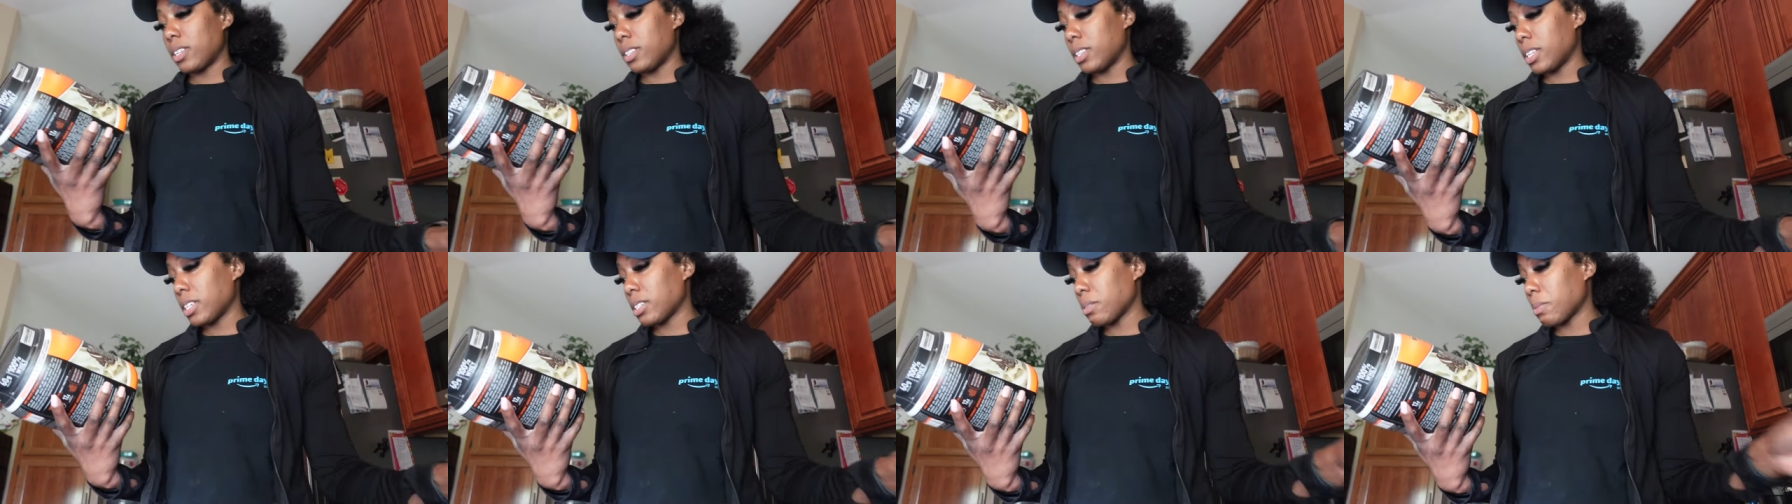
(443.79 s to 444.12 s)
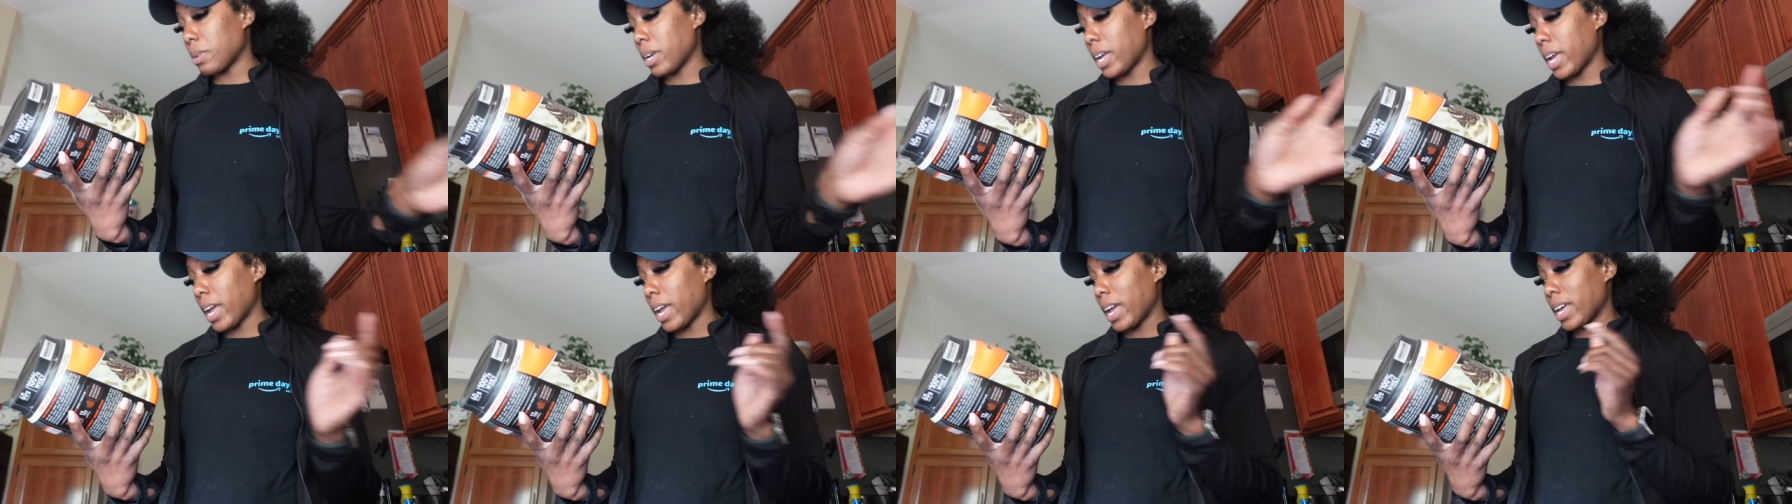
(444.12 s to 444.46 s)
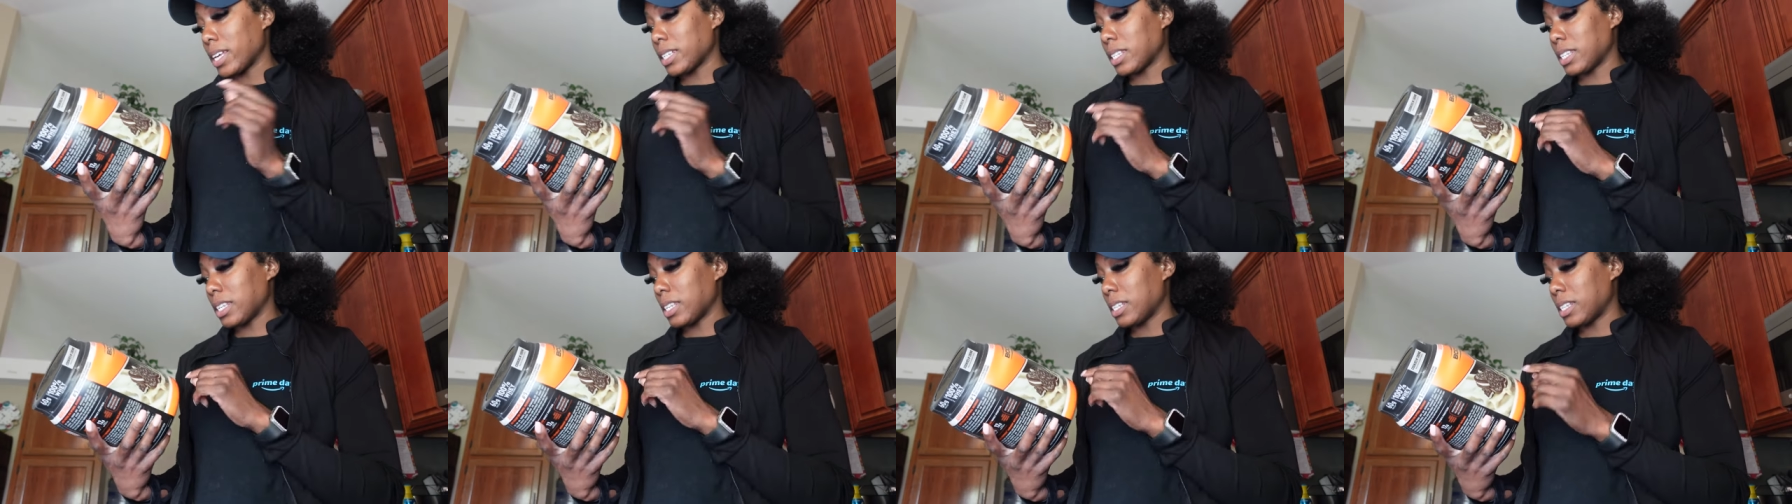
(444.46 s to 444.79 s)
This one
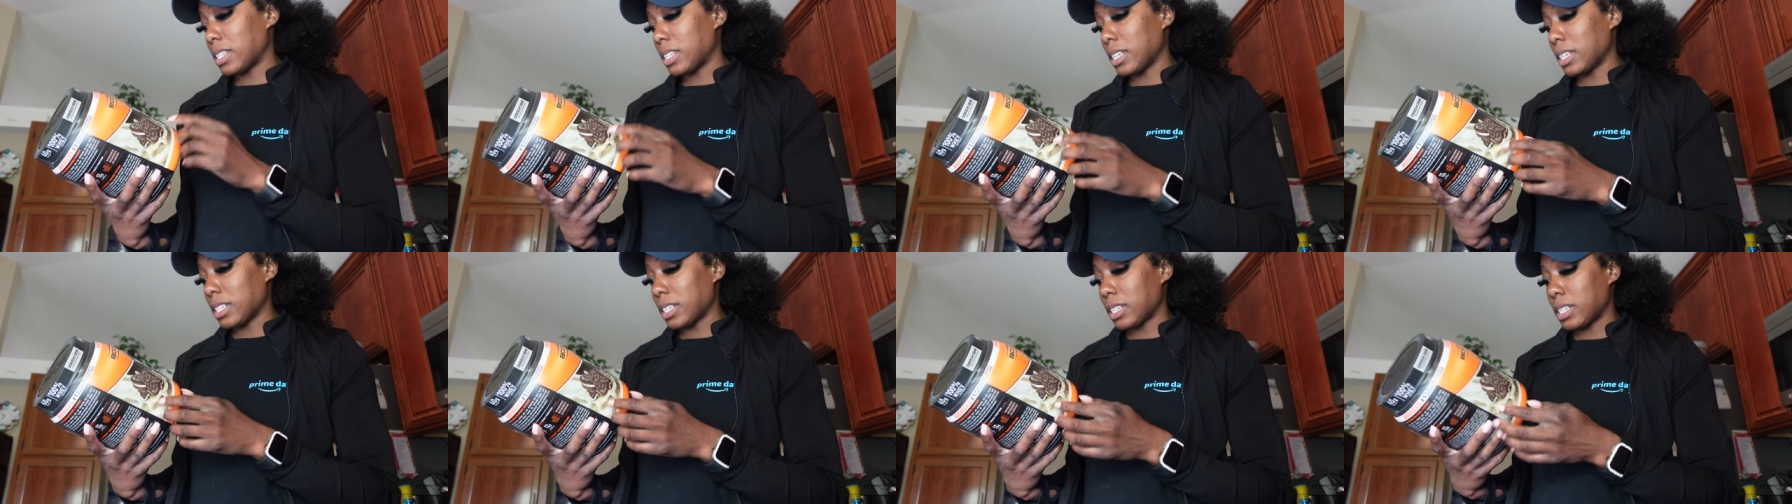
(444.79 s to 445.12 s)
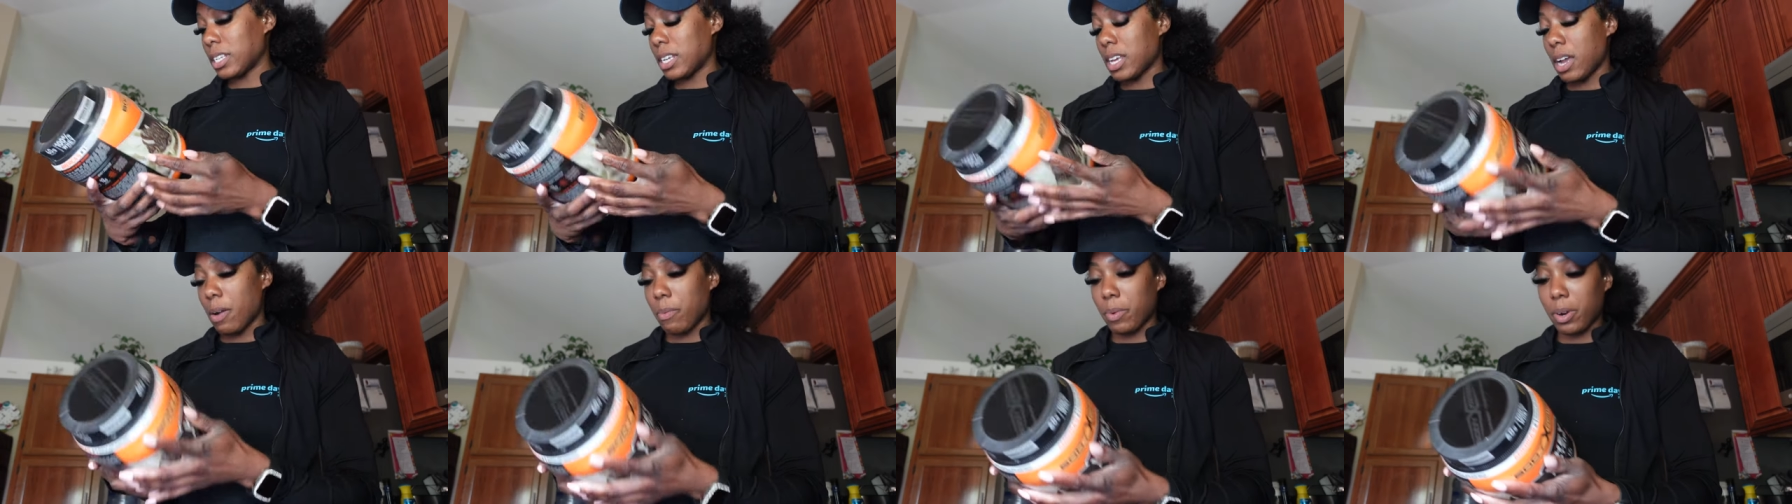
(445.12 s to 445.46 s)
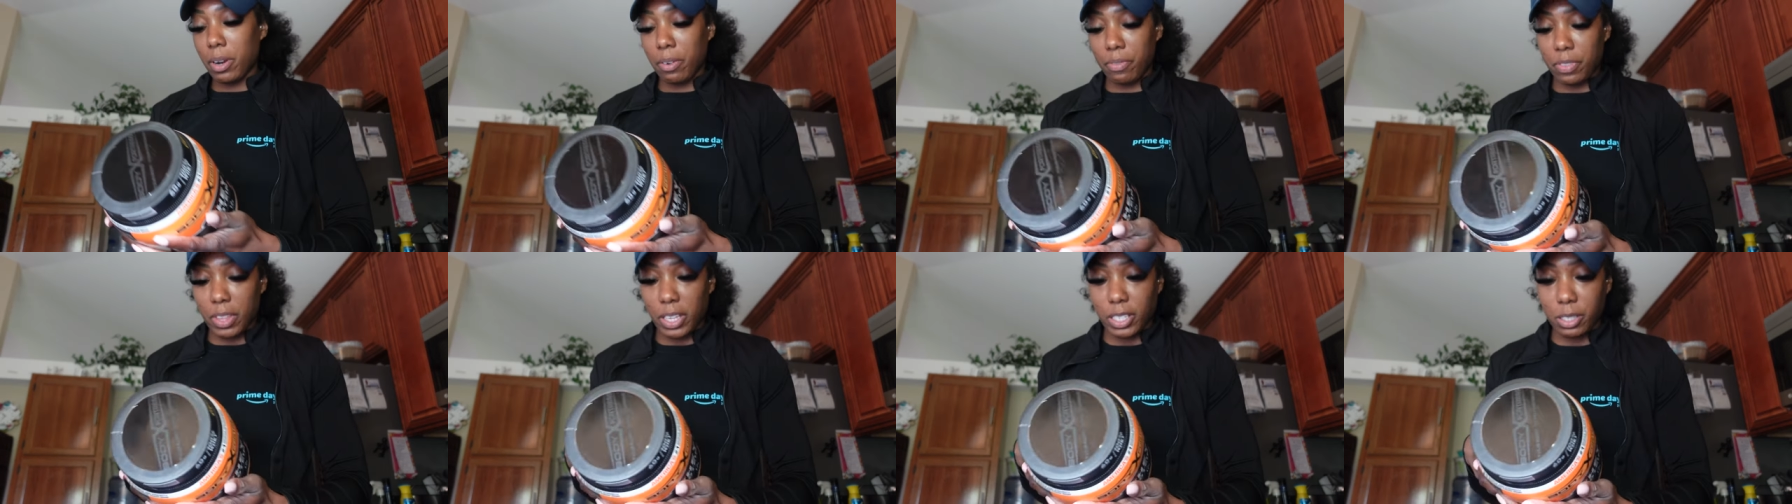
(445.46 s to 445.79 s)
has 60. I wonder
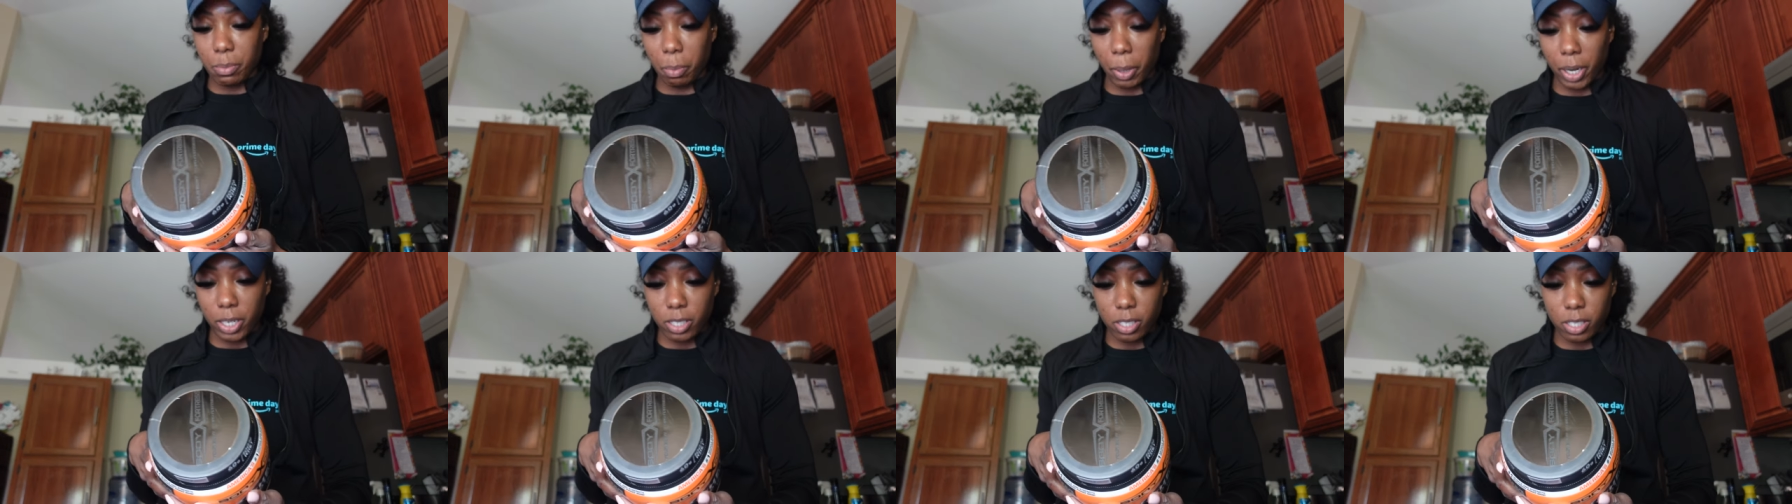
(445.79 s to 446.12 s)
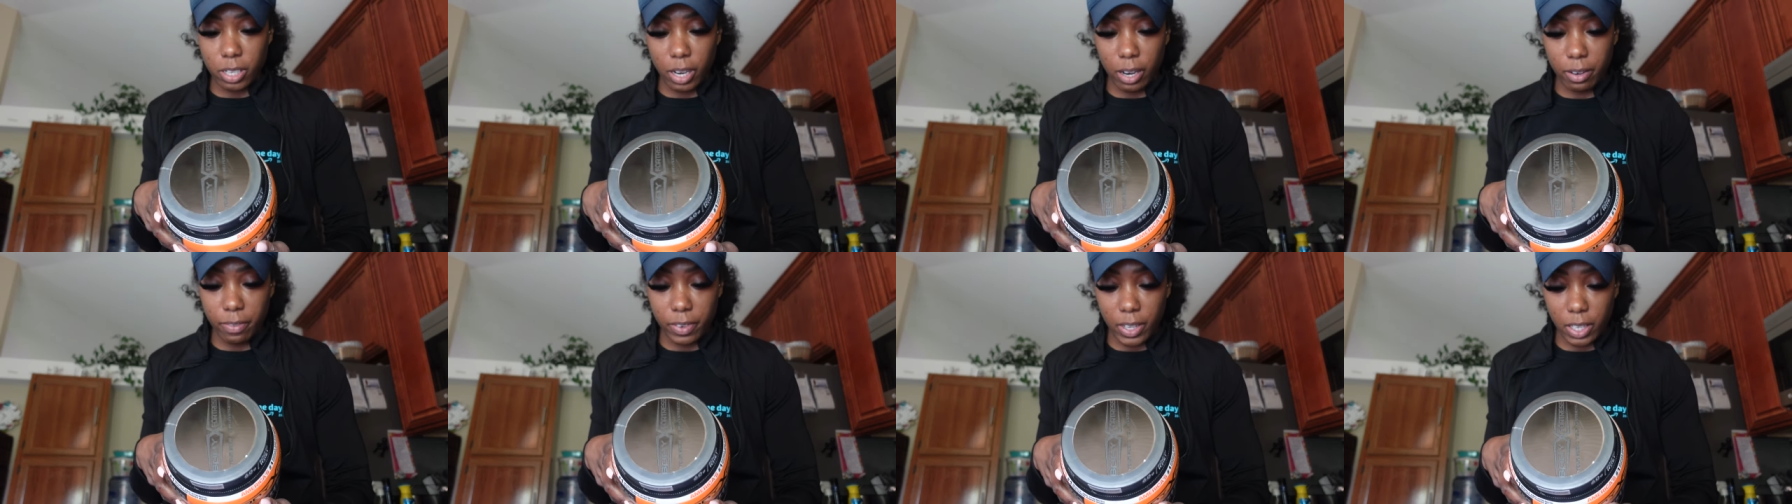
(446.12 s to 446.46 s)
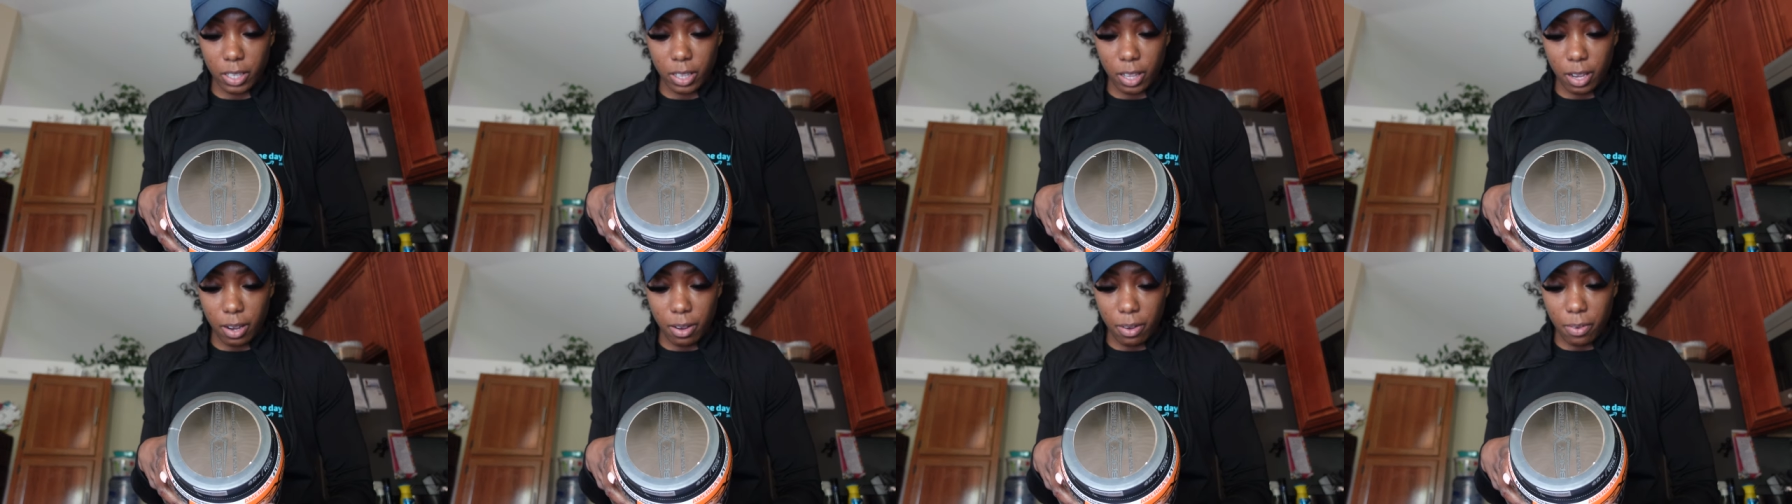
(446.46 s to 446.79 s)
if that's per serving
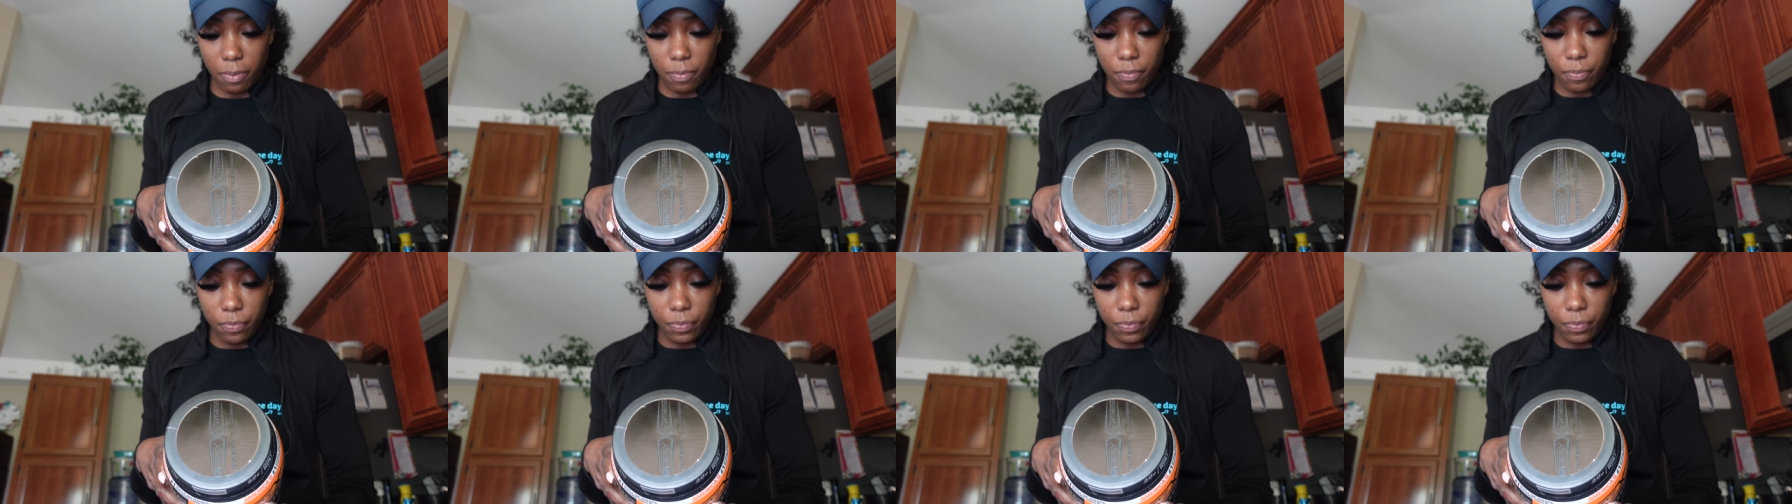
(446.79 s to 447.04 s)
though.